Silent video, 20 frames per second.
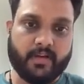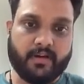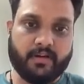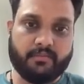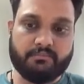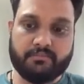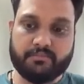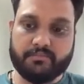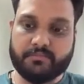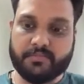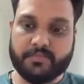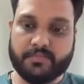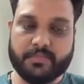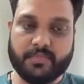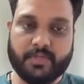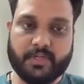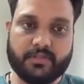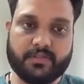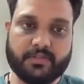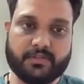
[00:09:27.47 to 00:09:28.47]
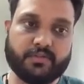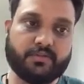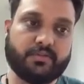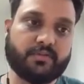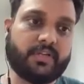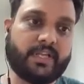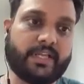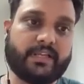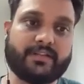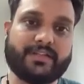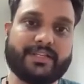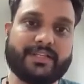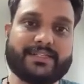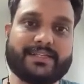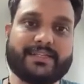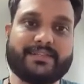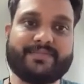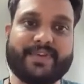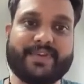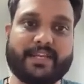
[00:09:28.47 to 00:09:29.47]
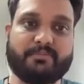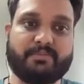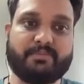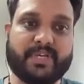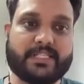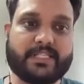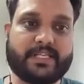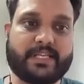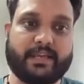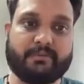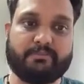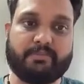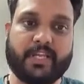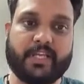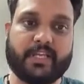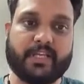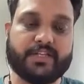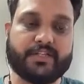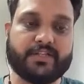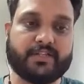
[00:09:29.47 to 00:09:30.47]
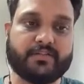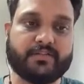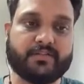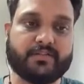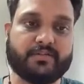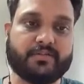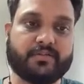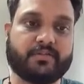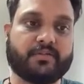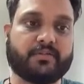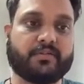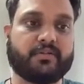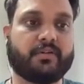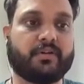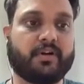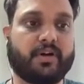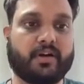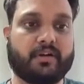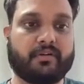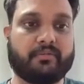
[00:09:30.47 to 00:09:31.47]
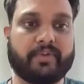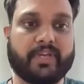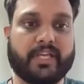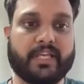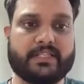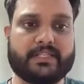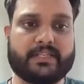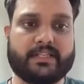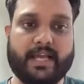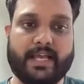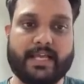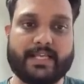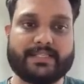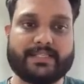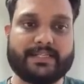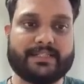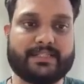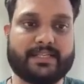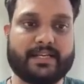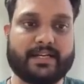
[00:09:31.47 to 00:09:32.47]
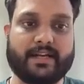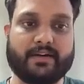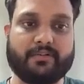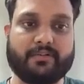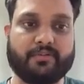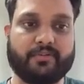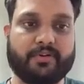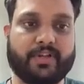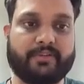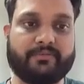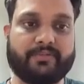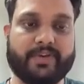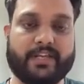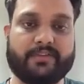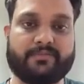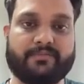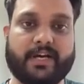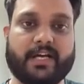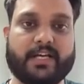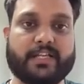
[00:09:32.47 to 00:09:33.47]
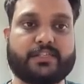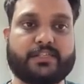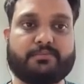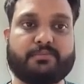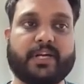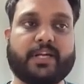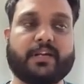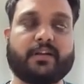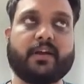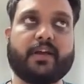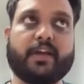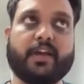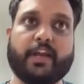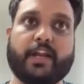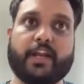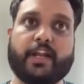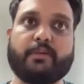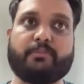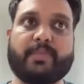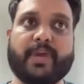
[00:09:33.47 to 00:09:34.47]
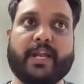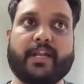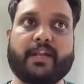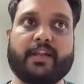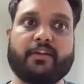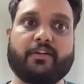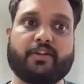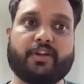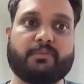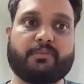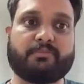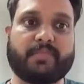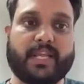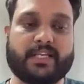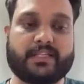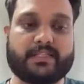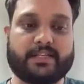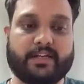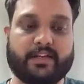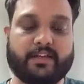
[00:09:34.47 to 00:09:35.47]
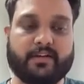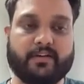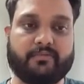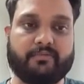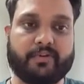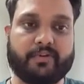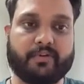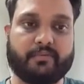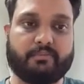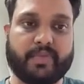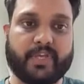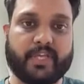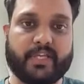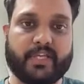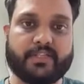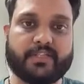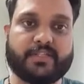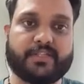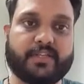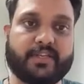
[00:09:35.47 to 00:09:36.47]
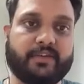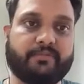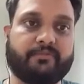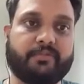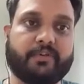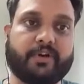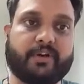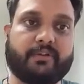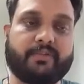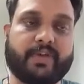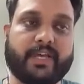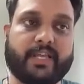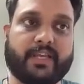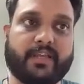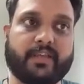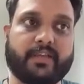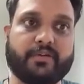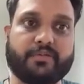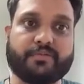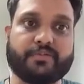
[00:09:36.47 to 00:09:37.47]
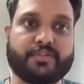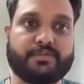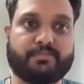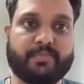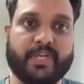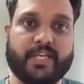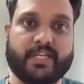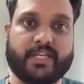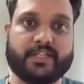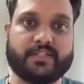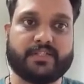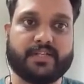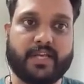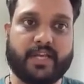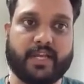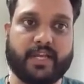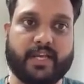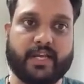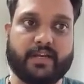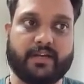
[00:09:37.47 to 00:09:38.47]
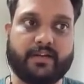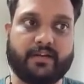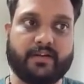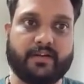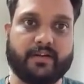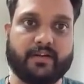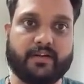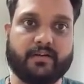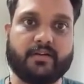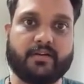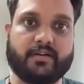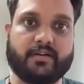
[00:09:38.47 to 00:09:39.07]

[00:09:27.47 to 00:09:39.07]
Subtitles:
Um, So like this is very basic application. So we can see the assets are downloading very fast, but depending on complexity of your page, if you have very huge page and